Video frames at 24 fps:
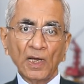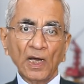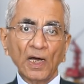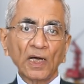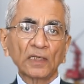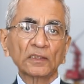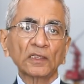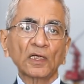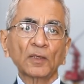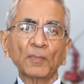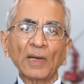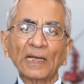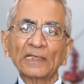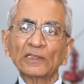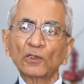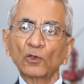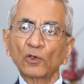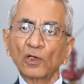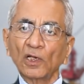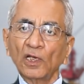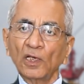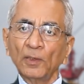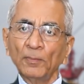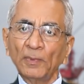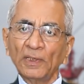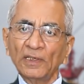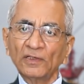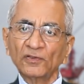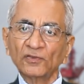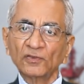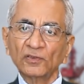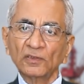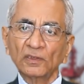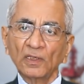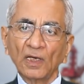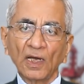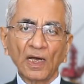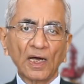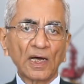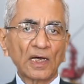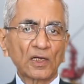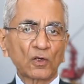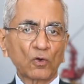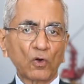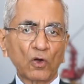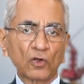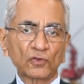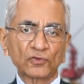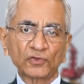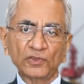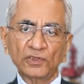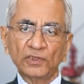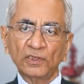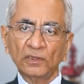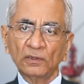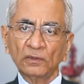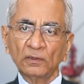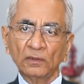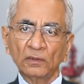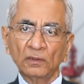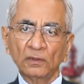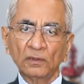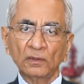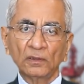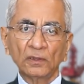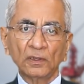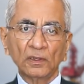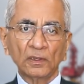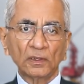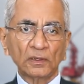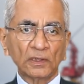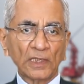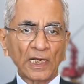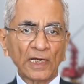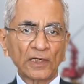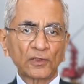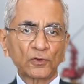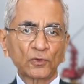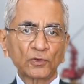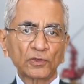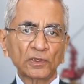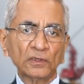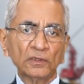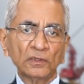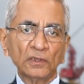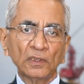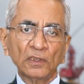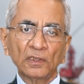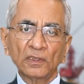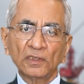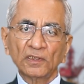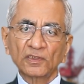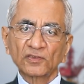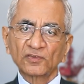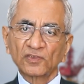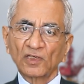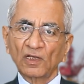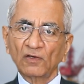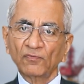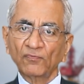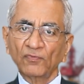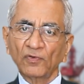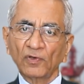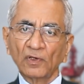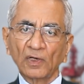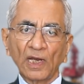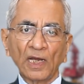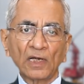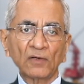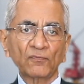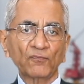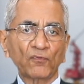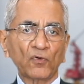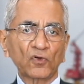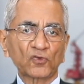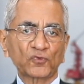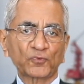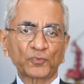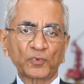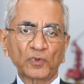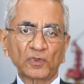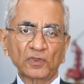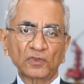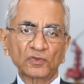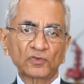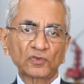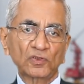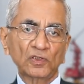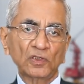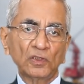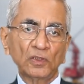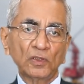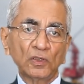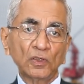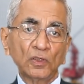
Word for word: Other minor elements are oxygen, nitrogen, sulfur and phosphorus.